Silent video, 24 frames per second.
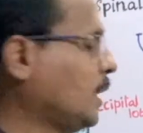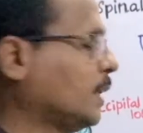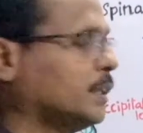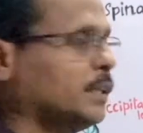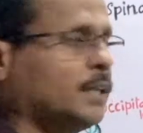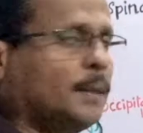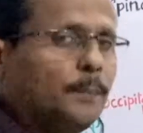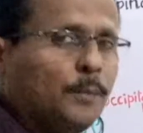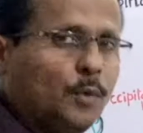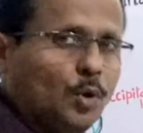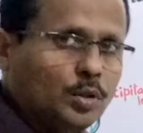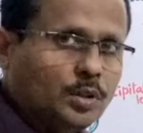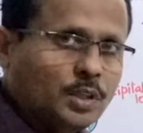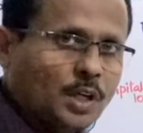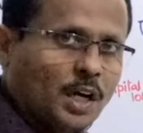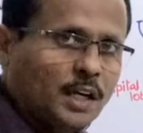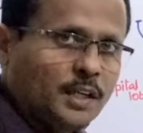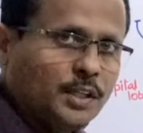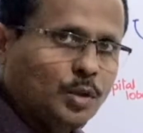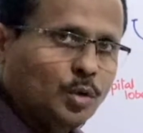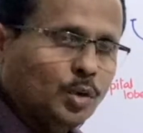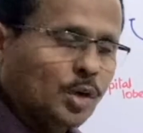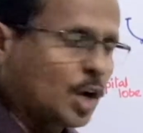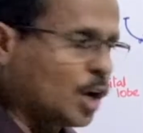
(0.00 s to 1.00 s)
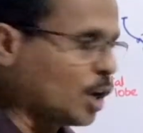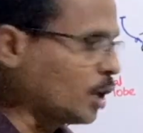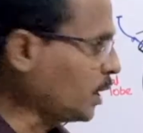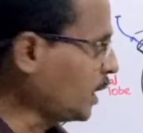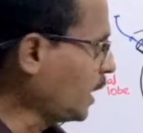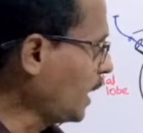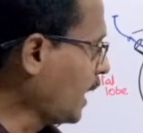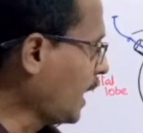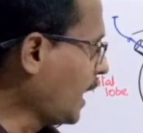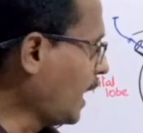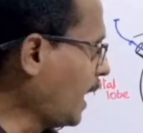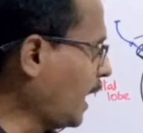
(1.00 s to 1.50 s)
the motor neuron
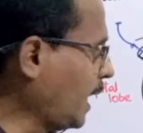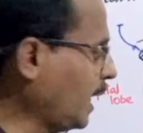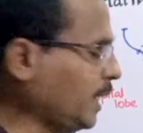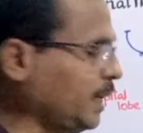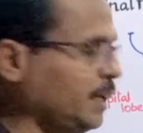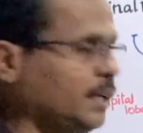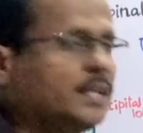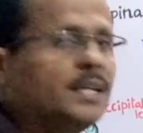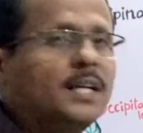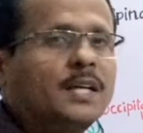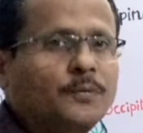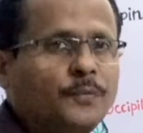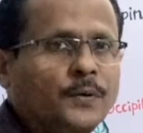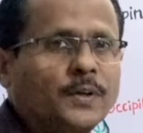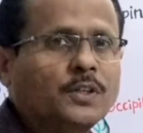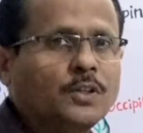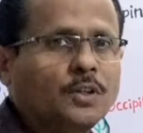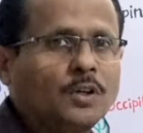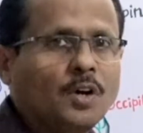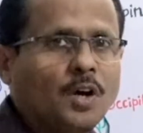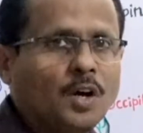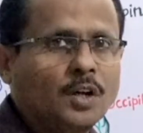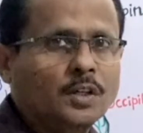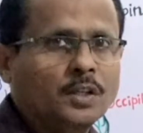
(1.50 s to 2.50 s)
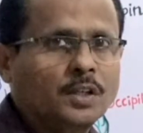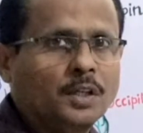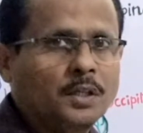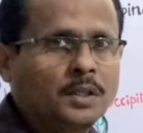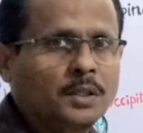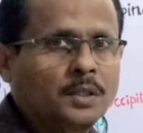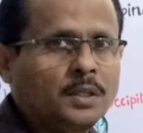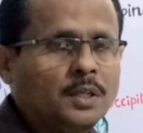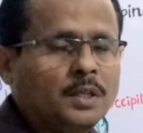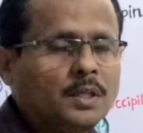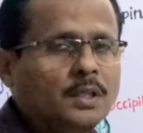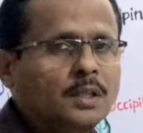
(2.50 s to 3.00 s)
and effector
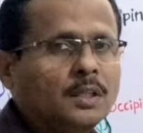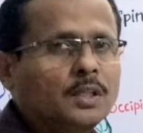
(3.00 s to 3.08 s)
organ